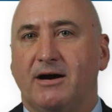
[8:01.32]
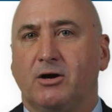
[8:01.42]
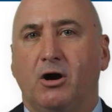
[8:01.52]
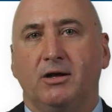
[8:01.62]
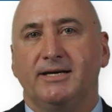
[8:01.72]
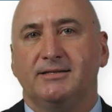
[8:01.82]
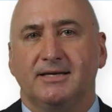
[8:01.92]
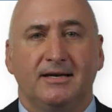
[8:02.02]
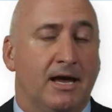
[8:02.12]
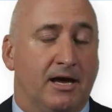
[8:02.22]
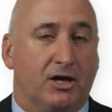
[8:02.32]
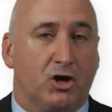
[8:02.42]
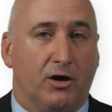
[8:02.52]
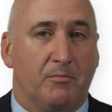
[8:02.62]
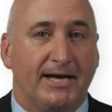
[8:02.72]
colleagues in
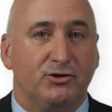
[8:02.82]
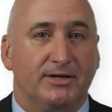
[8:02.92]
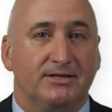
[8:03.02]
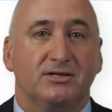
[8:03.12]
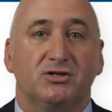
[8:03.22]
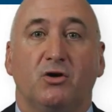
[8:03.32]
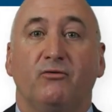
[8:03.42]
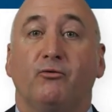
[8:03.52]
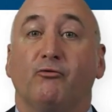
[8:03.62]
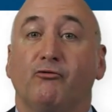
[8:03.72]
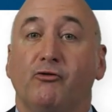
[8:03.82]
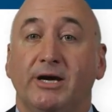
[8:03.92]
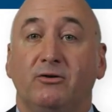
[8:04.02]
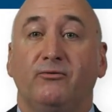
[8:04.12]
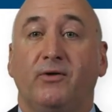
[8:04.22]
econometrics to solve
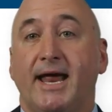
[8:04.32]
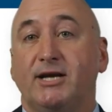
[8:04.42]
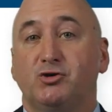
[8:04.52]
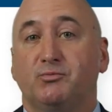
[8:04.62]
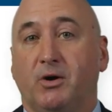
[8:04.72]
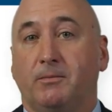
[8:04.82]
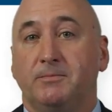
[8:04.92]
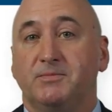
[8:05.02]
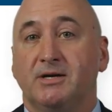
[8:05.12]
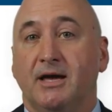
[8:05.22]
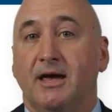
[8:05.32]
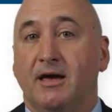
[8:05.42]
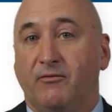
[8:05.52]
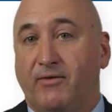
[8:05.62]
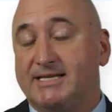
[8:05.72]
real financial problems
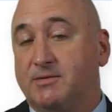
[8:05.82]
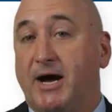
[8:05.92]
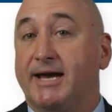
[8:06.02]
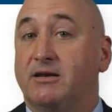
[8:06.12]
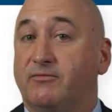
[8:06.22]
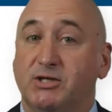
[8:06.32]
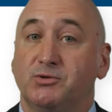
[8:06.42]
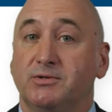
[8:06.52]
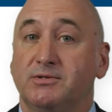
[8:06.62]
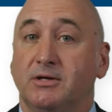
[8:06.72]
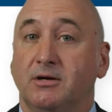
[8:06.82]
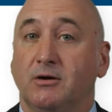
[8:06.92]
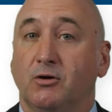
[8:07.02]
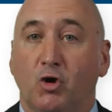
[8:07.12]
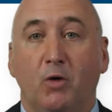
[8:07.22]
faced by individuals,
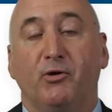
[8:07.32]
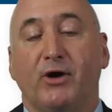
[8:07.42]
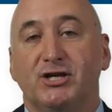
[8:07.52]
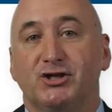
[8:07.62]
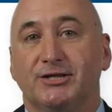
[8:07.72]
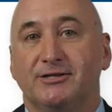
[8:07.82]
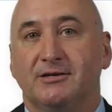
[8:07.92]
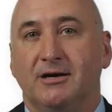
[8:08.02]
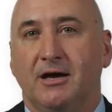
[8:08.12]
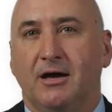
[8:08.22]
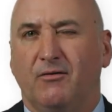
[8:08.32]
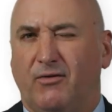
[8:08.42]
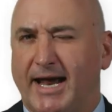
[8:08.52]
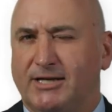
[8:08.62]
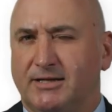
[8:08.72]
corporations,
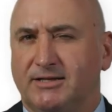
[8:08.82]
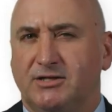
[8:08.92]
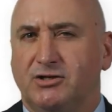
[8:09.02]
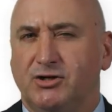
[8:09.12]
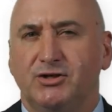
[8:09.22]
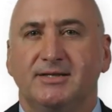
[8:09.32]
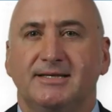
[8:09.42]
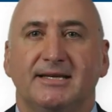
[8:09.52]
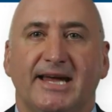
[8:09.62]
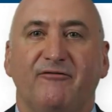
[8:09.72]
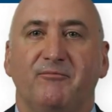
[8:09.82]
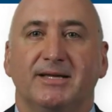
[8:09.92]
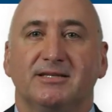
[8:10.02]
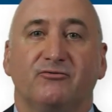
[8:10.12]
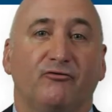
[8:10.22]
financial institutions, and
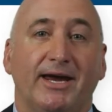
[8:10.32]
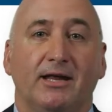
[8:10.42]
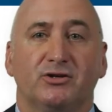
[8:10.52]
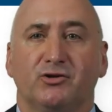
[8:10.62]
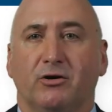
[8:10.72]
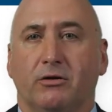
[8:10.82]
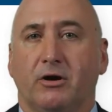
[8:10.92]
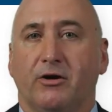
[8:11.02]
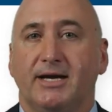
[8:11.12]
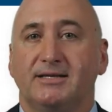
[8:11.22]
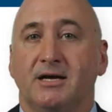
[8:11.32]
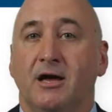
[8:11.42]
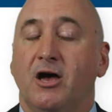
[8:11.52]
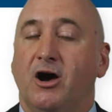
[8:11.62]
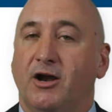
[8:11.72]
governments and regulatory authorities
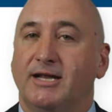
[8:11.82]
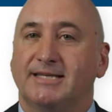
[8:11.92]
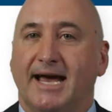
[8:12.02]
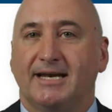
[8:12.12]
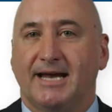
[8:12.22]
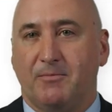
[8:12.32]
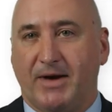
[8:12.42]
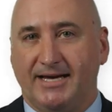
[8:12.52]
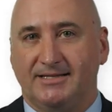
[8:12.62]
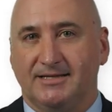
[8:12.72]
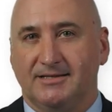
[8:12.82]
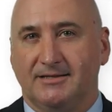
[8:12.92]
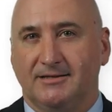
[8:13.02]
on a day to day basis.